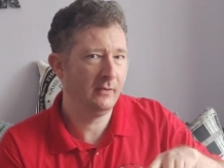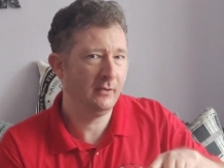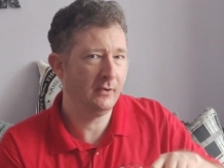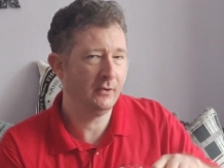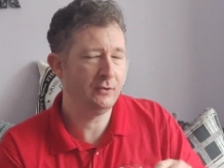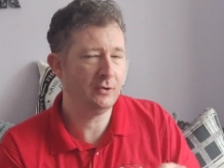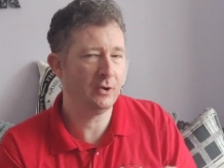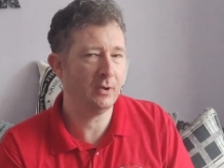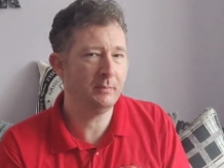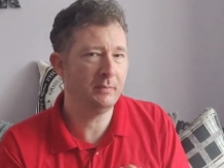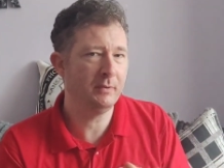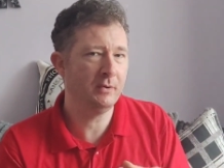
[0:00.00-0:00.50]
The
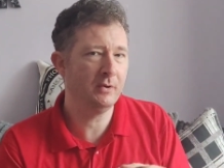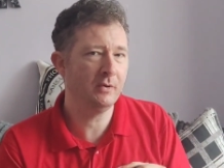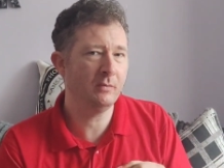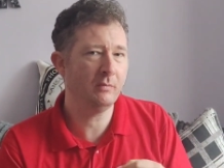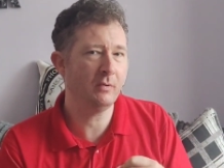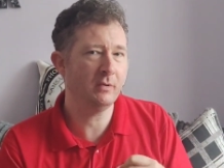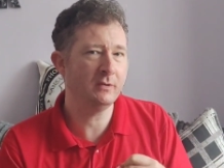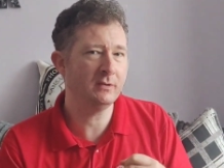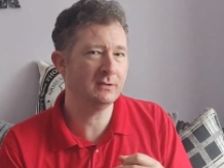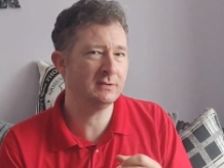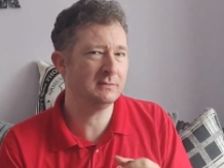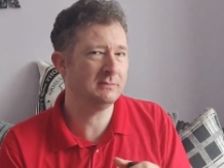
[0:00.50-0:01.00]
tropical
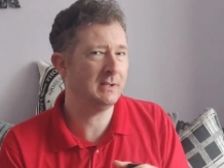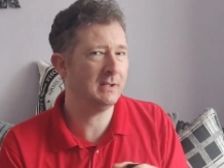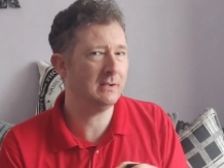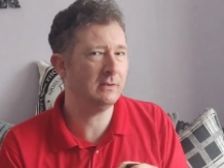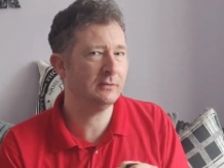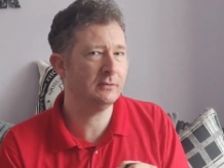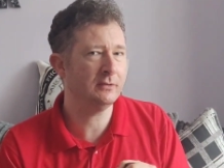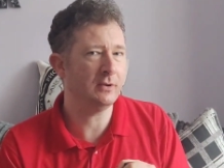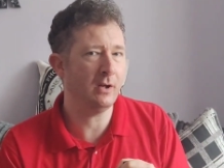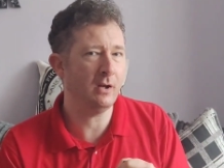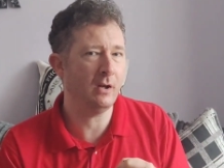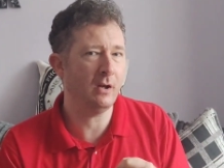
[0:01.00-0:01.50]
one
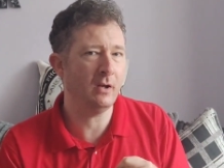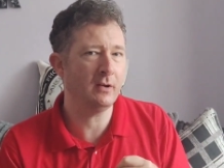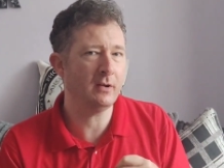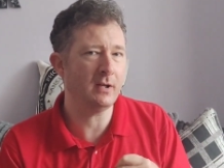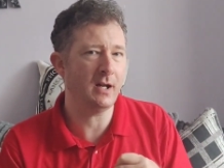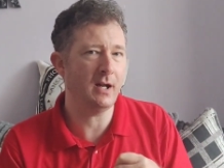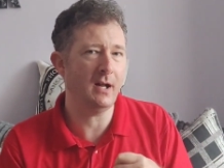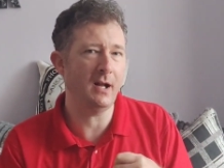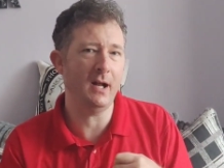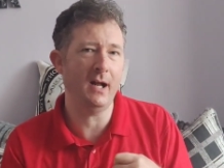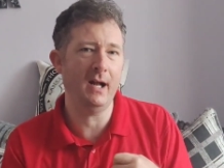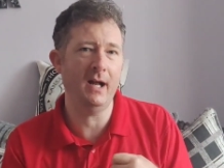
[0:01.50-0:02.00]
smells odd,
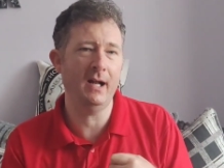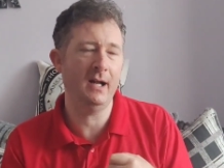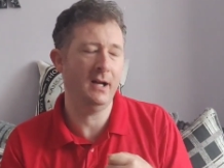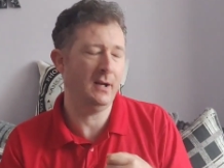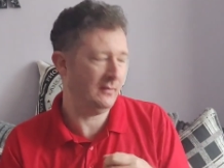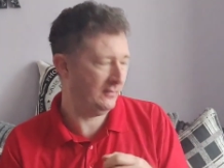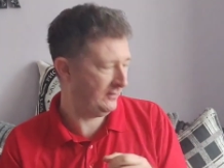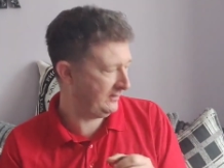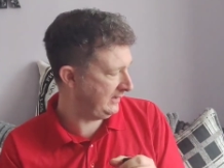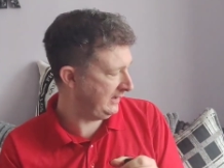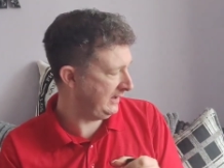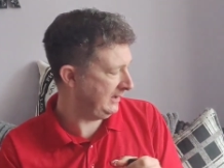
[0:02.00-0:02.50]

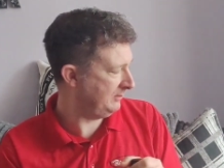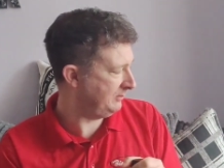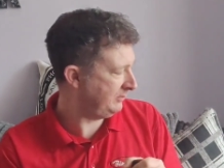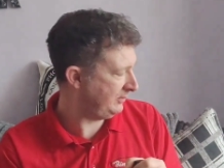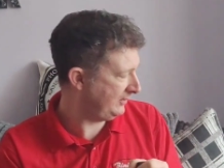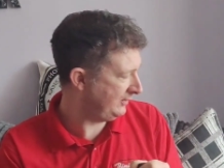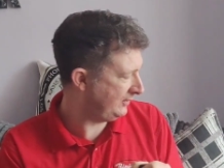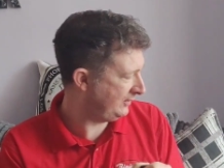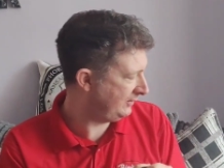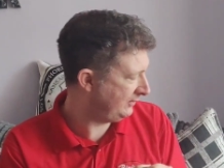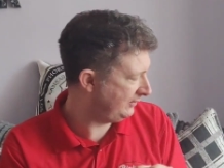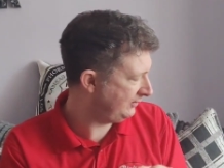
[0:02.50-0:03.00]
and the
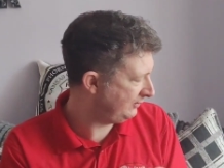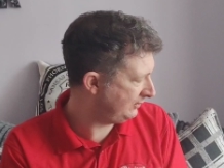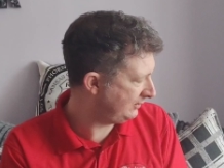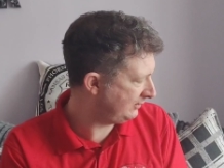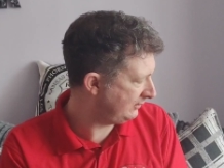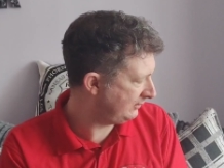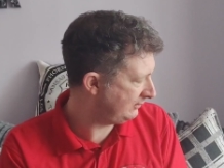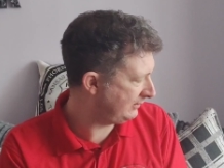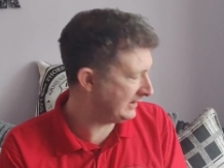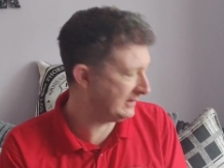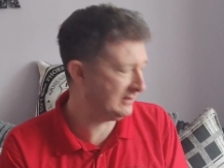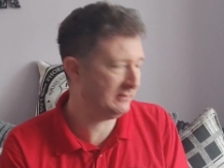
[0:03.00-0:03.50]
blue
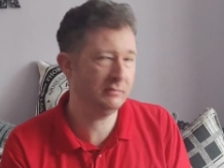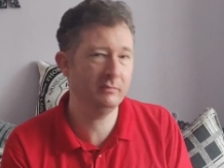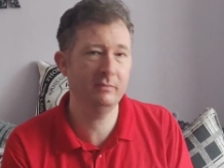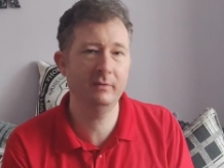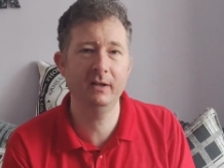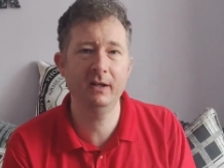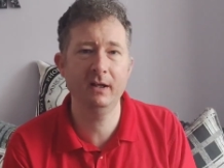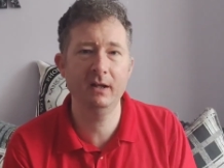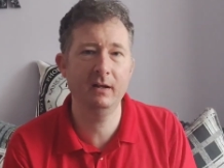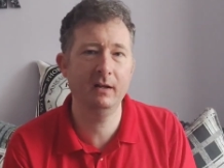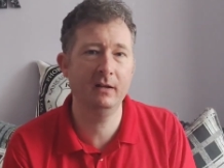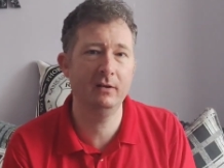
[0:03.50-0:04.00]

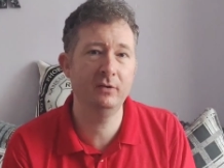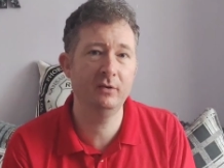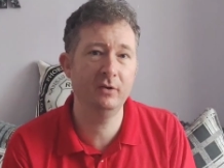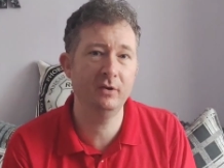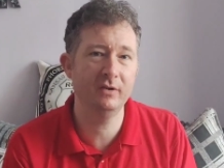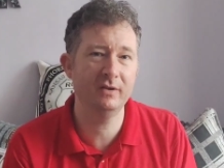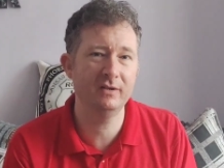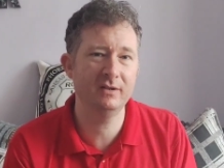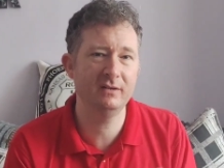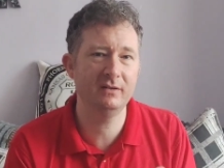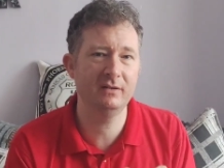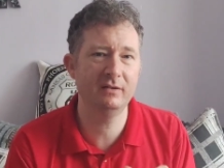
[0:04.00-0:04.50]
raspberry
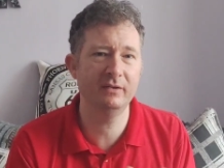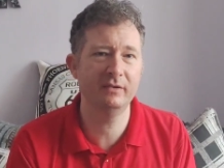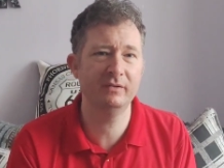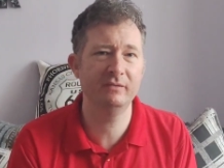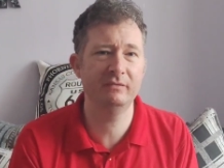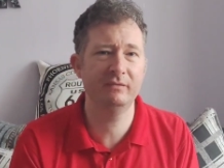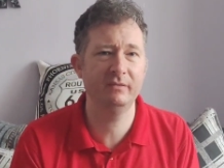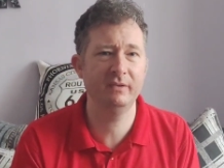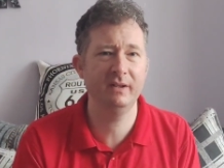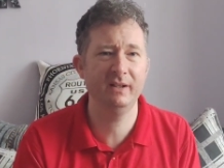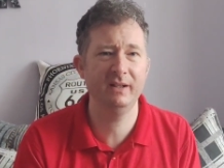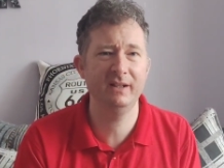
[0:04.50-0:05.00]
just
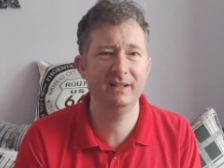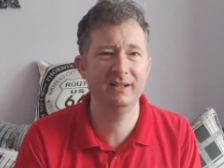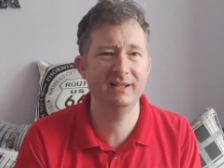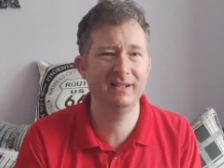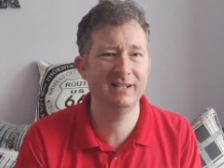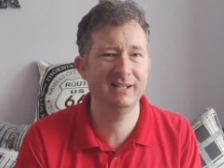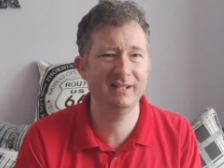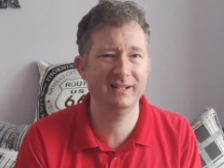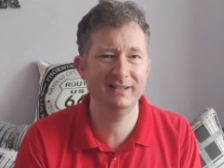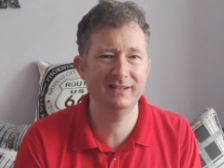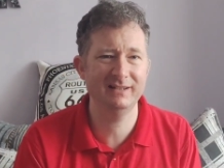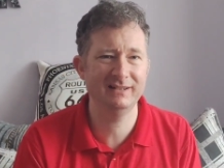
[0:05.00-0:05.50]
doesn't really
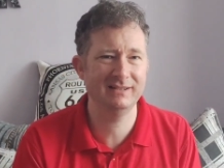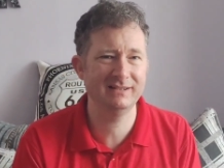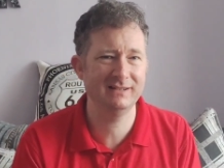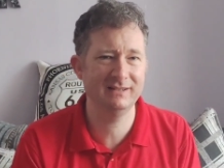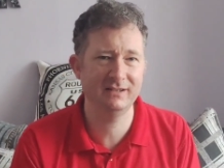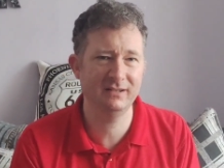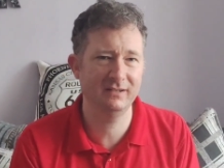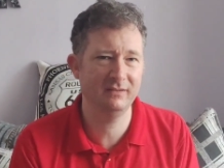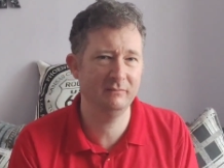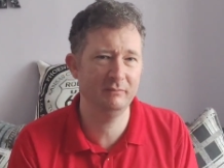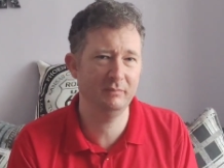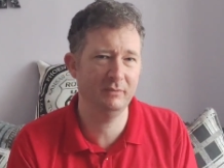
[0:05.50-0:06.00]

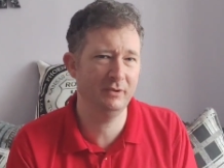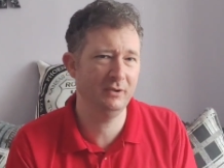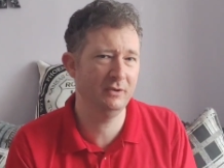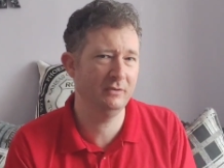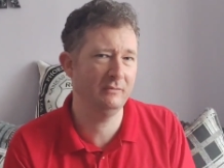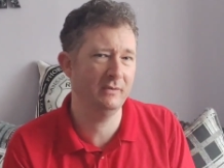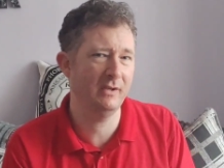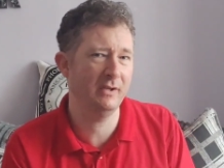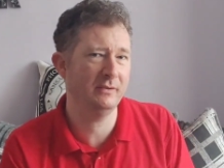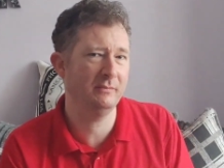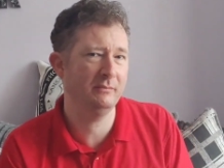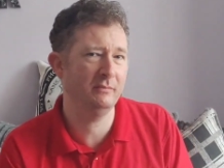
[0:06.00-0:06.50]
taste a blue
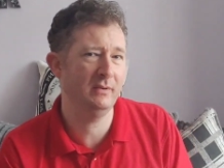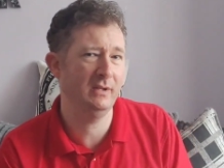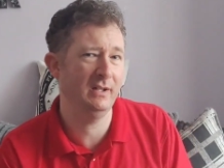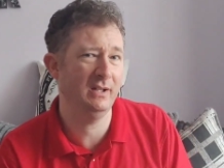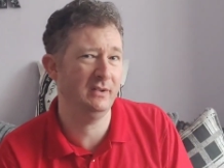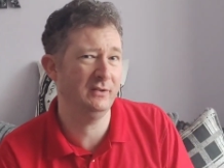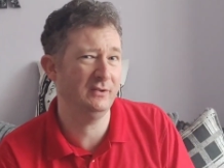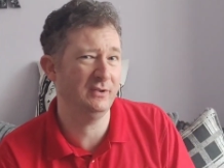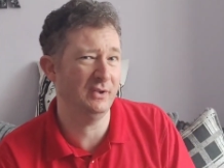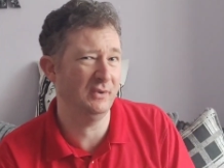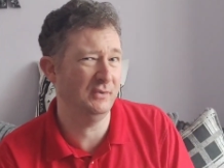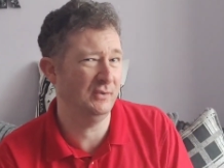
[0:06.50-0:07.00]
raspberry.
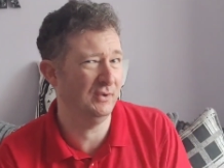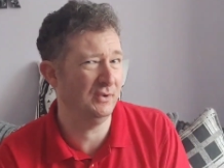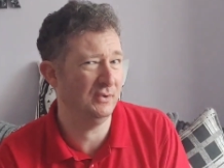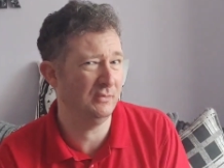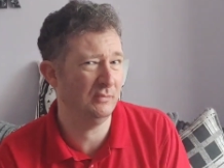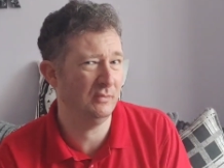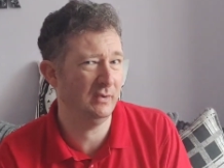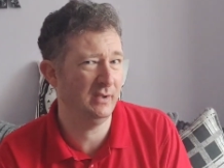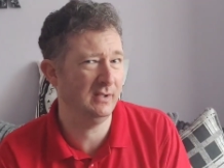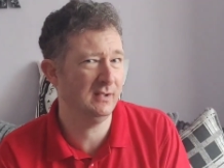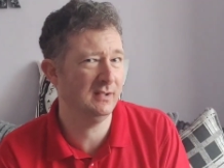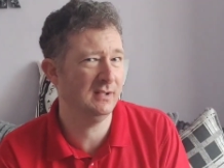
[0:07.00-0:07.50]
I don't know
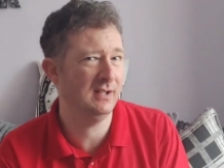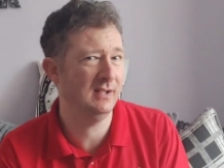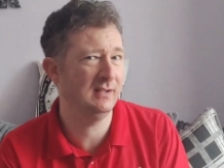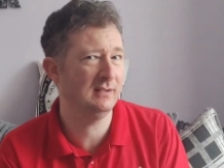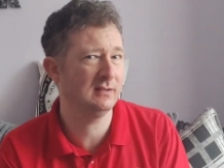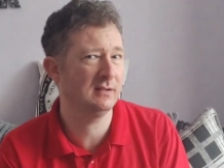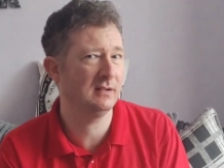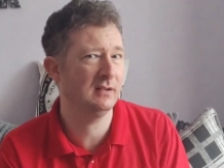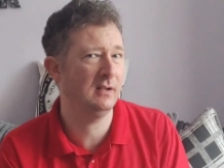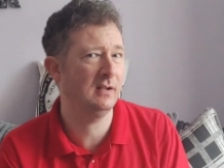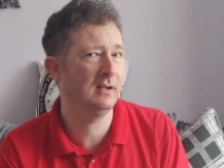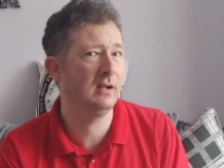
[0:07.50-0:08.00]
what it
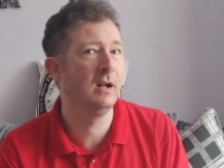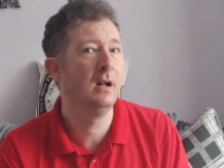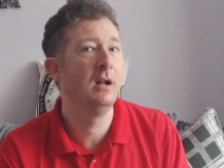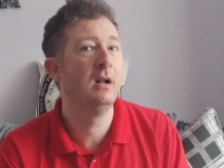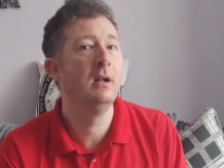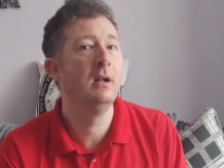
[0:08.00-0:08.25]
tastes like.